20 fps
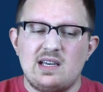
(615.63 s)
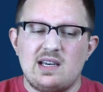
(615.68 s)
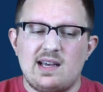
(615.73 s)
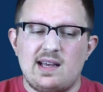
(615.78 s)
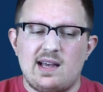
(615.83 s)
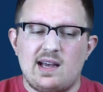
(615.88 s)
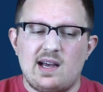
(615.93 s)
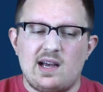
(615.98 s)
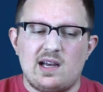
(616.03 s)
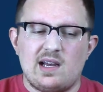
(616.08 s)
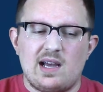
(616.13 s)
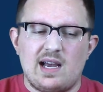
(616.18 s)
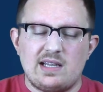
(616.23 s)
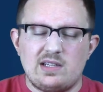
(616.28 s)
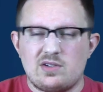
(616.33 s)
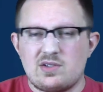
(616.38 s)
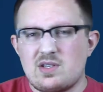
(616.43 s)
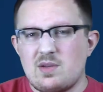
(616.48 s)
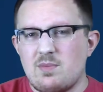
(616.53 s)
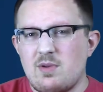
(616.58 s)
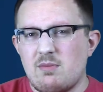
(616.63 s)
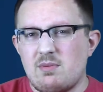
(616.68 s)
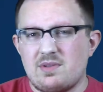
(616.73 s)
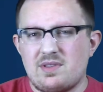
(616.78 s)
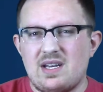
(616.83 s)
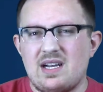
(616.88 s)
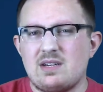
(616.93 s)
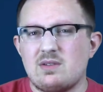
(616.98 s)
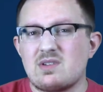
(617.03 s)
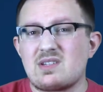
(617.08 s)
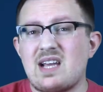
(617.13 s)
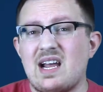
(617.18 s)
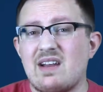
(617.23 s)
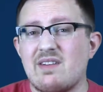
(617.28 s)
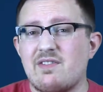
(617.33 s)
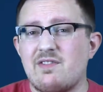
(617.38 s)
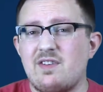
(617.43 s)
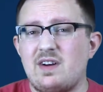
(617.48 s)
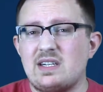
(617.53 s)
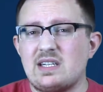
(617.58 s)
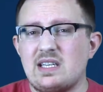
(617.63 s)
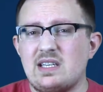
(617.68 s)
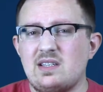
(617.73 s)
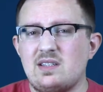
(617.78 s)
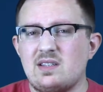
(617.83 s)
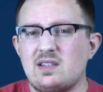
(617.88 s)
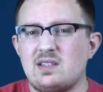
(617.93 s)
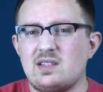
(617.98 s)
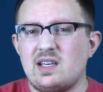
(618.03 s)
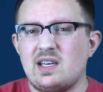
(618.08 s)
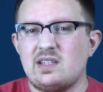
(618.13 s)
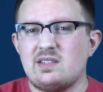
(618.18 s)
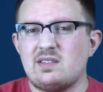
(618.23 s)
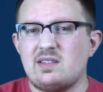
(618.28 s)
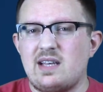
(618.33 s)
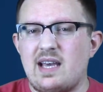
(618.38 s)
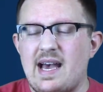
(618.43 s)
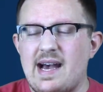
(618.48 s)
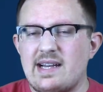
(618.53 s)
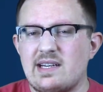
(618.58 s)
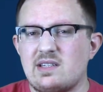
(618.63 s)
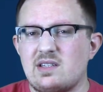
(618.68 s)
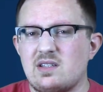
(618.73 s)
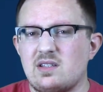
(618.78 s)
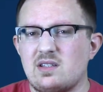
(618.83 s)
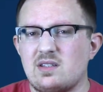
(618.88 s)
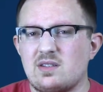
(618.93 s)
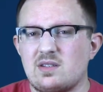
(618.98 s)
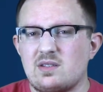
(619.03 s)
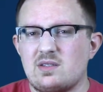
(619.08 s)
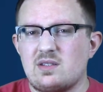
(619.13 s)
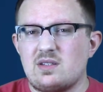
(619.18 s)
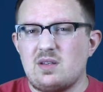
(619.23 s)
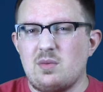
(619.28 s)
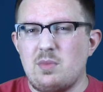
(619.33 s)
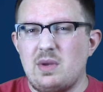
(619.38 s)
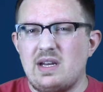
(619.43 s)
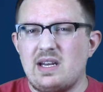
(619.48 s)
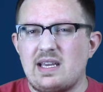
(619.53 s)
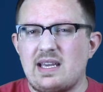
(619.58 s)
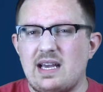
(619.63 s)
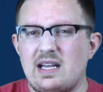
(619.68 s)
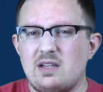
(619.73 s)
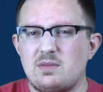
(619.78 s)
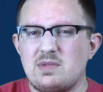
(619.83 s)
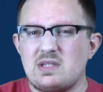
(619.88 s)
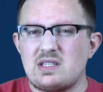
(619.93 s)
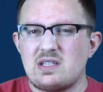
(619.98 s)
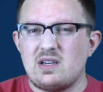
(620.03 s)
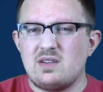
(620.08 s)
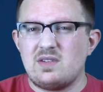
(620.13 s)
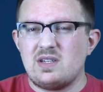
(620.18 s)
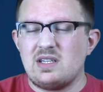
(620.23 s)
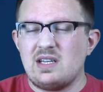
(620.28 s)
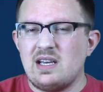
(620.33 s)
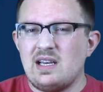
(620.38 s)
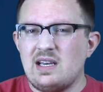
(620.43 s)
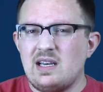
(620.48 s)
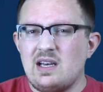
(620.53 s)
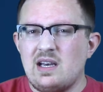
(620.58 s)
I know some people thought it was kind of funny and added to the comedic elements of it,